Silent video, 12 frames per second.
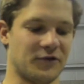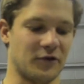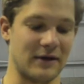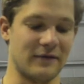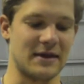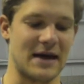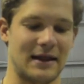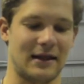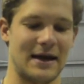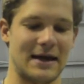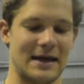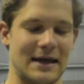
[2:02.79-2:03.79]
So giving that
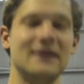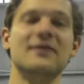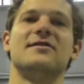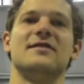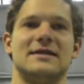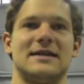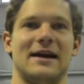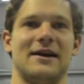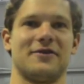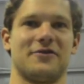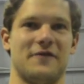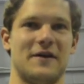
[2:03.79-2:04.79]
like
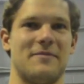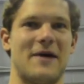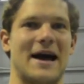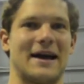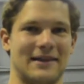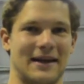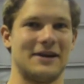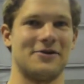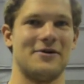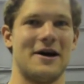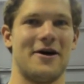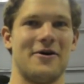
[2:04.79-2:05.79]
instantaneous feedback and letting
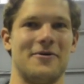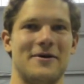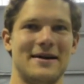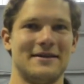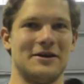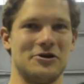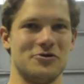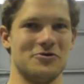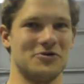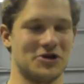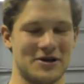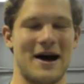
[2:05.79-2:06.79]
you know that you
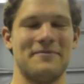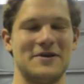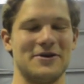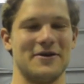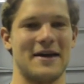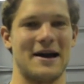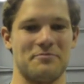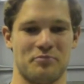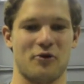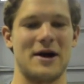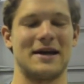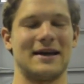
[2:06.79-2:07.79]
should not be doing that and
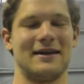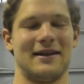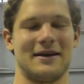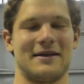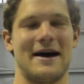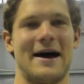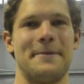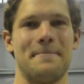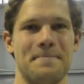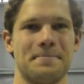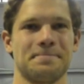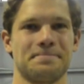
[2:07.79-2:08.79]
breaking it like that.
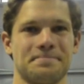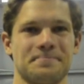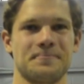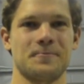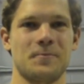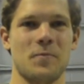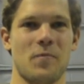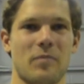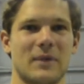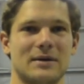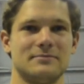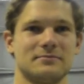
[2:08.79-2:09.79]
And what does this
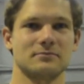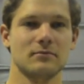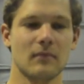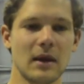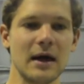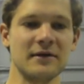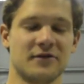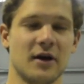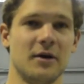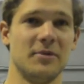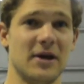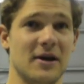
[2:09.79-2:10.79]
retail for? It's
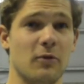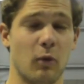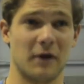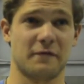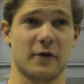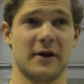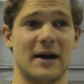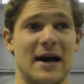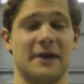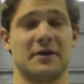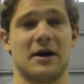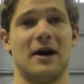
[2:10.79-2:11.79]
going to be
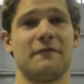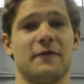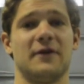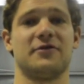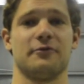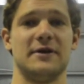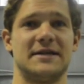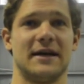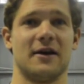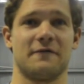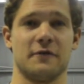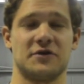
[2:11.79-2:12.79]
149 at the conference,
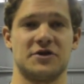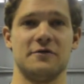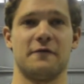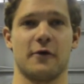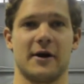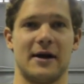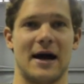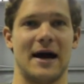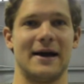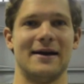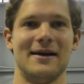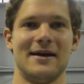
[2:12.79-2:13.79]
retailing for
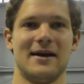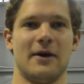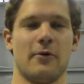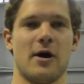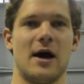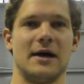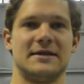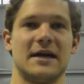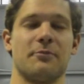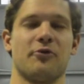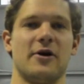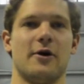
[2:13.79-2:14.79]
249, and we're uh,
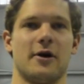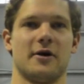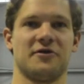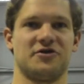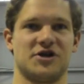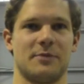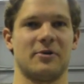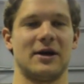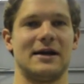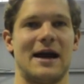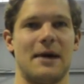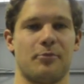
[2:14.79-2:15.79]
taking pre-orders, shipping
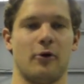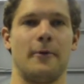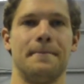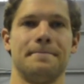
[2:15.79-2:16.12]
in April.